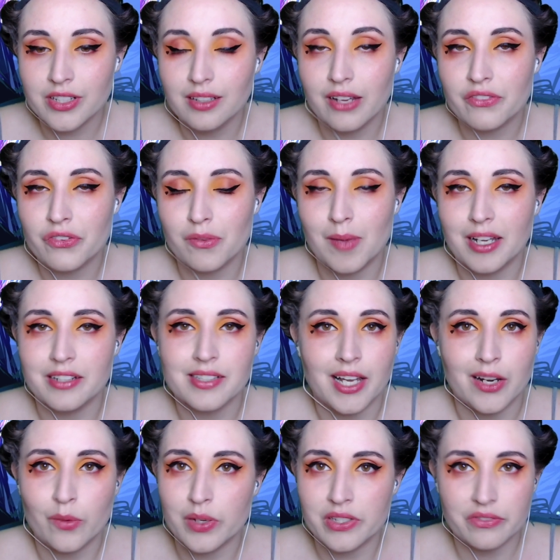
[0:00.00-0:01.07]
for my
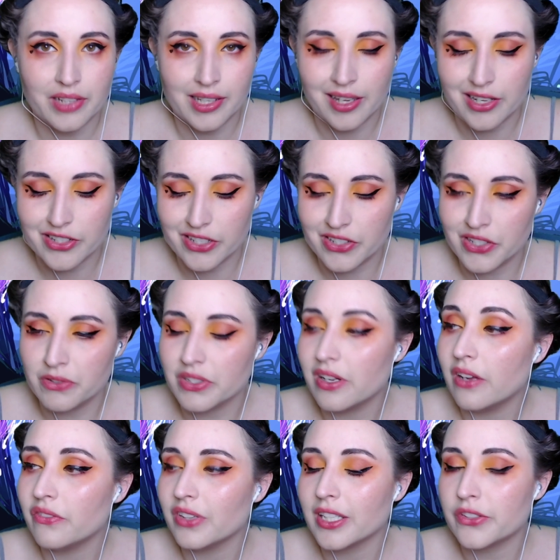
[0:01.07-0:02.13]
entire winter vacation. She was
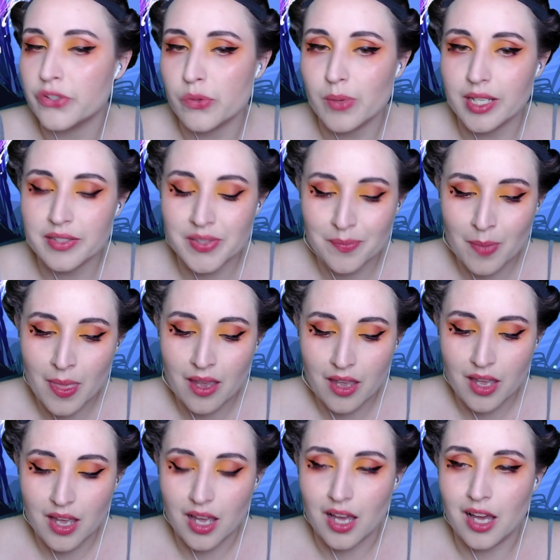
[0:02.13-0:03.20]
gone for like 2 weeks.
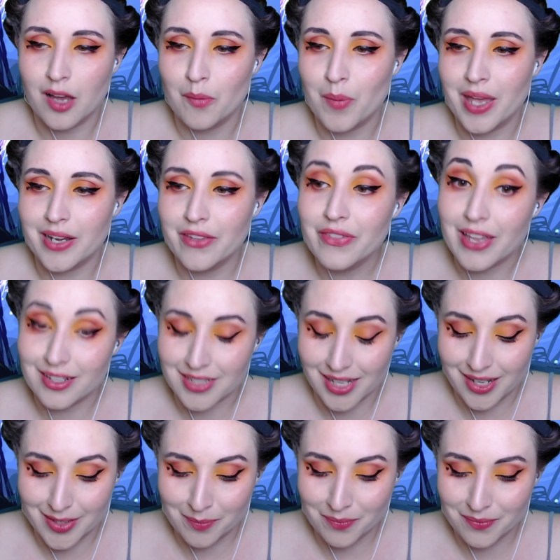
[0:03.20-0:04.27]
And in that
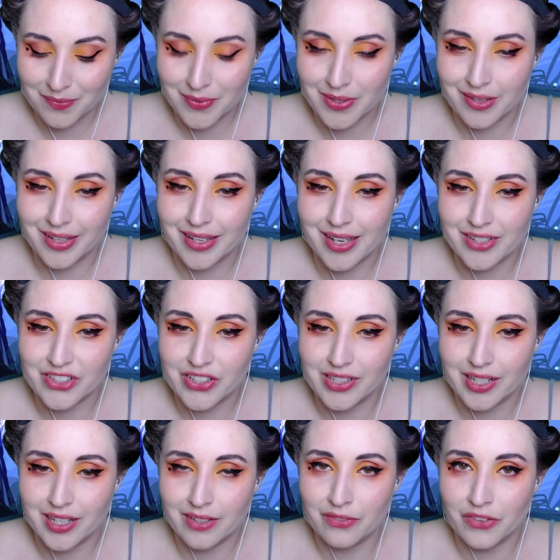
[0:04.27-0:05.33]
time, I guess she
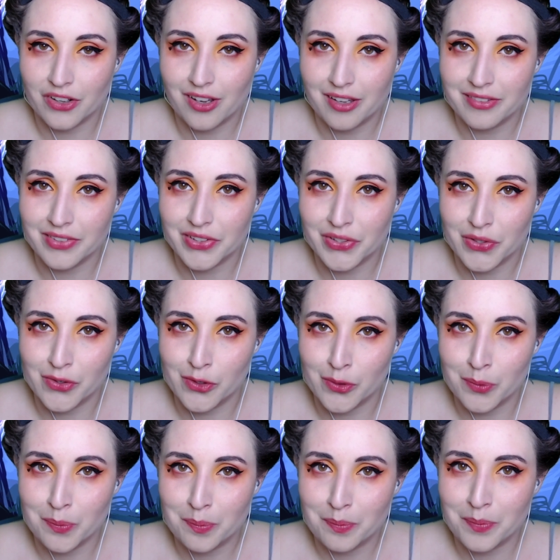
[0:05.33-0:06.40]
had forgotten to
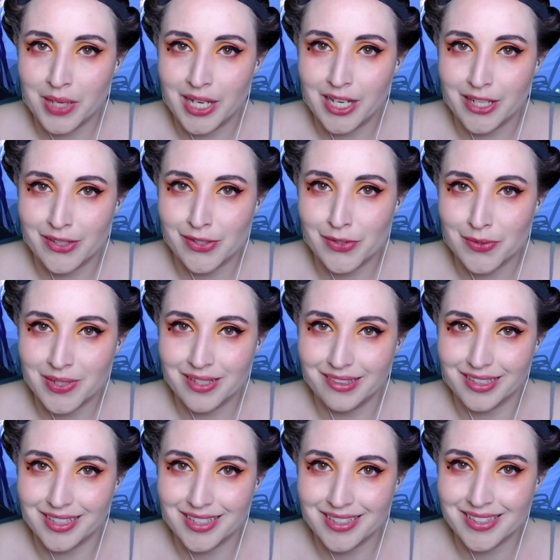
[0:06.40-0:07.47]
pay the
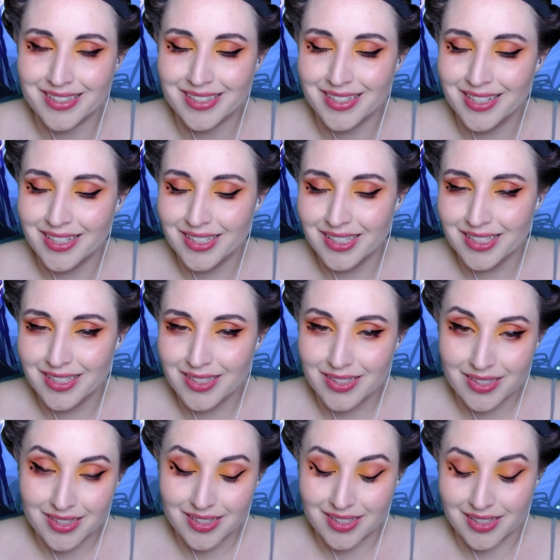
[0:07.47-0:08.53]
utilities
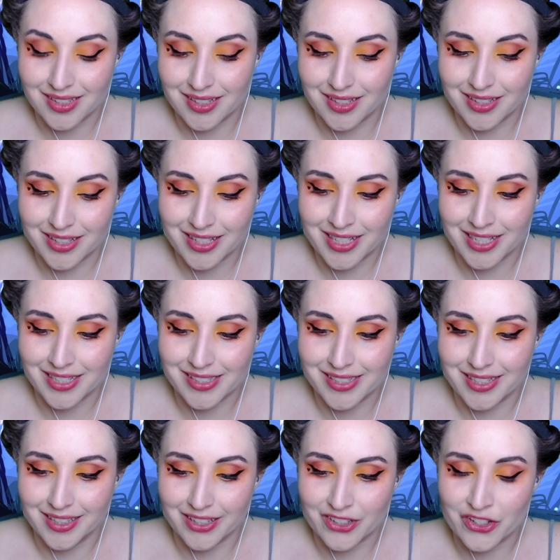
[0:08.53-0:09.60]
because the
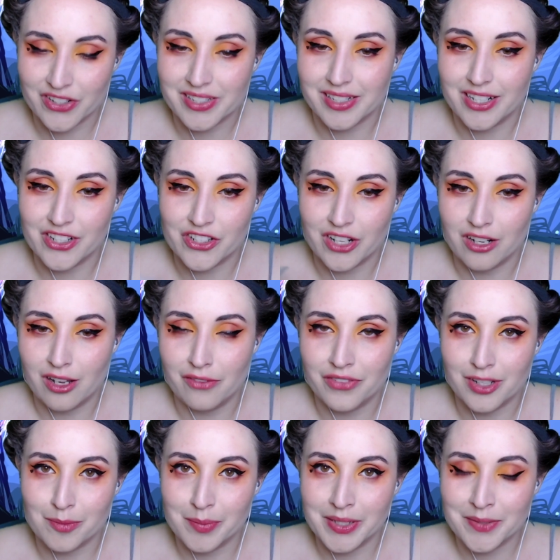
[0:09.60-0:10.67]
electricity shut off
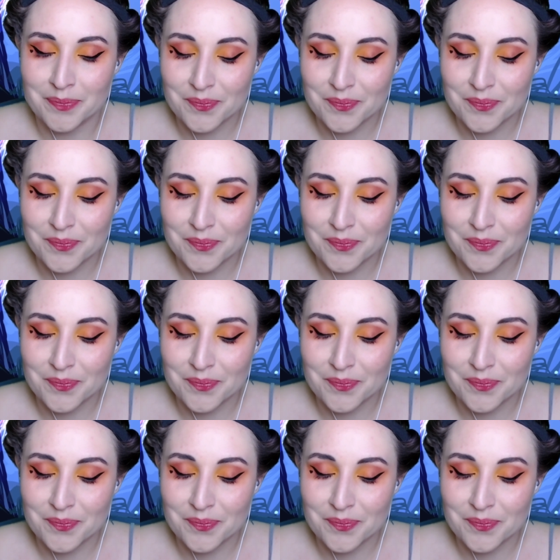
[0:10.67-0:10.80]
on me.